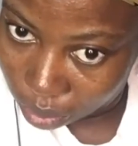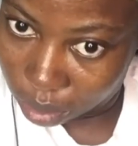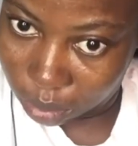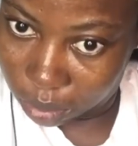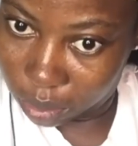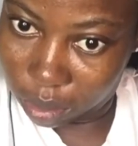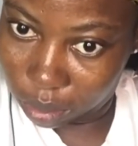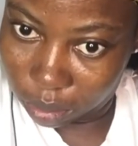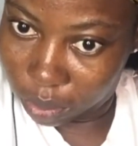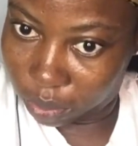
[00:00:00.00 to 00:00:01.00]
it wasn't
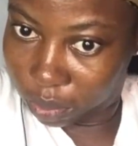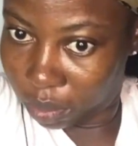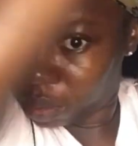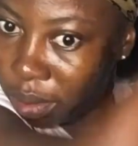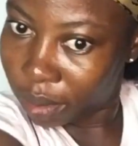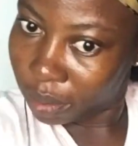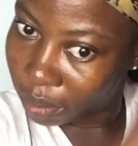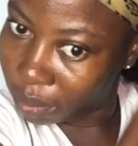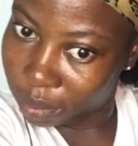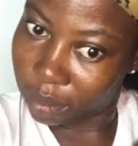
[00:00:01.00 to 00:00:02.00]
as high as I
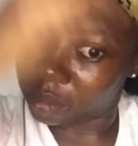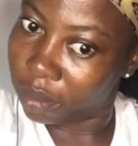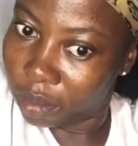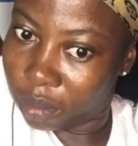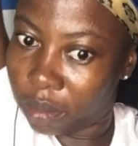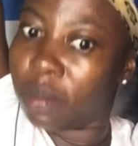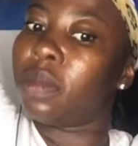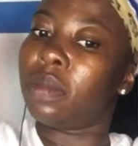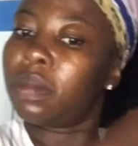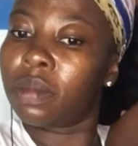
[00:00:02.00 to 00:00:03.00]
wanted it to be,
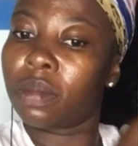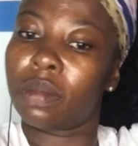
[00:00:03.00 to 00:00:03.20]
so